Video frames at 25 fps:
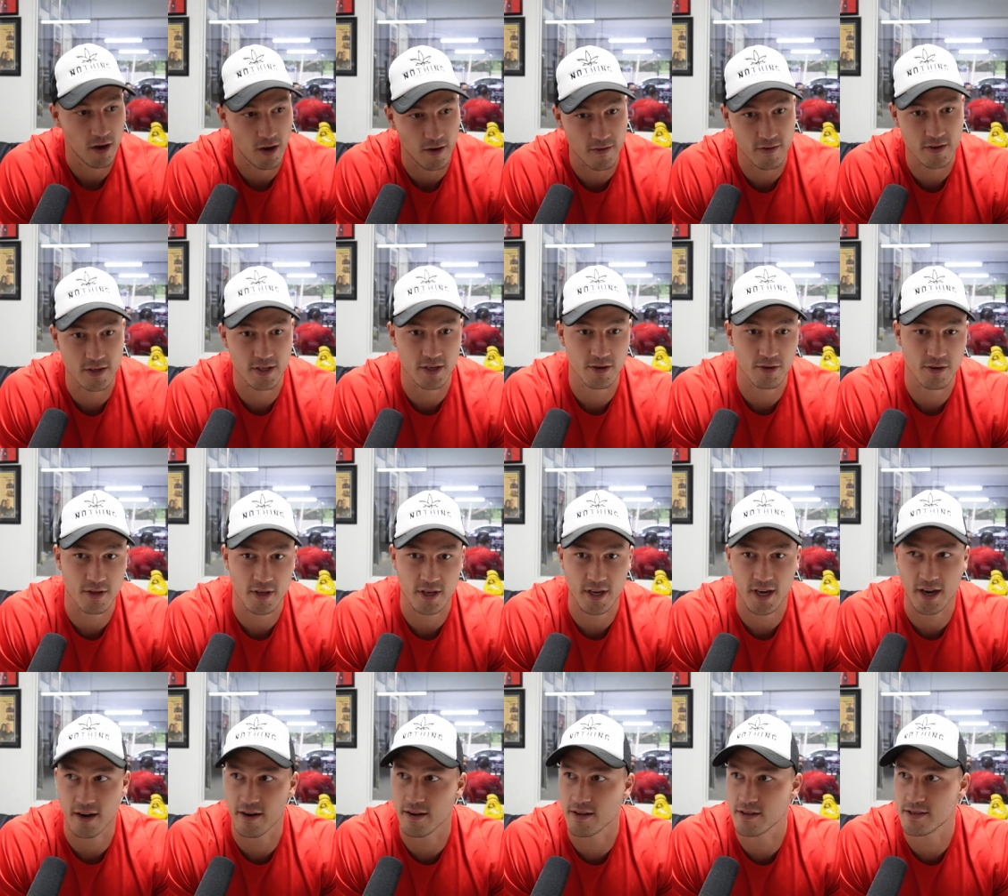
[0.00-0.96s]
Obviously with the
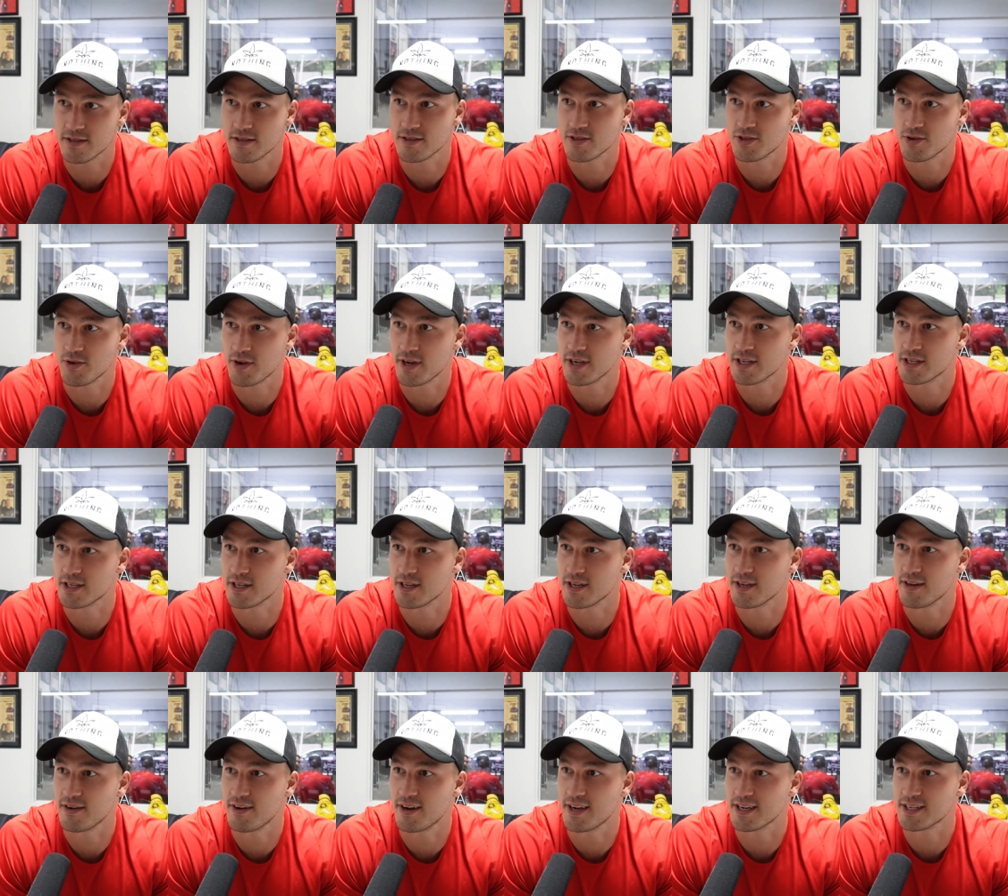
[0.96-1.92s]
current situation
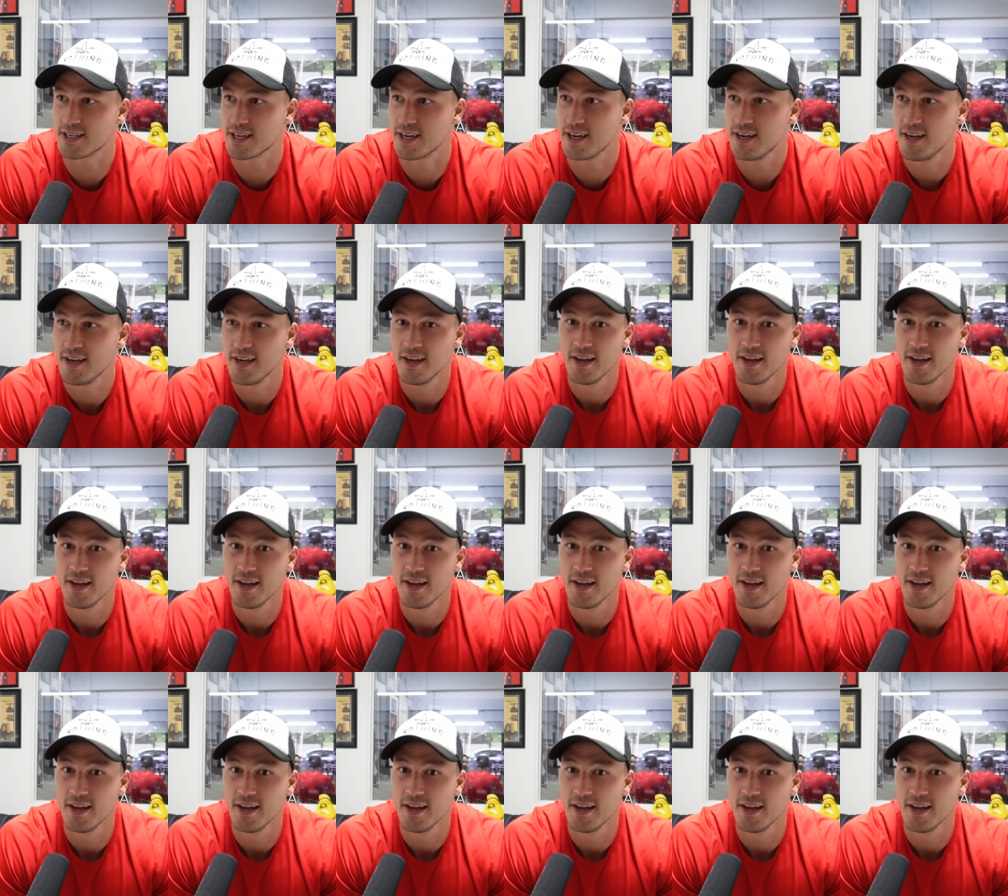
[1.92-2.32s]
in Russia,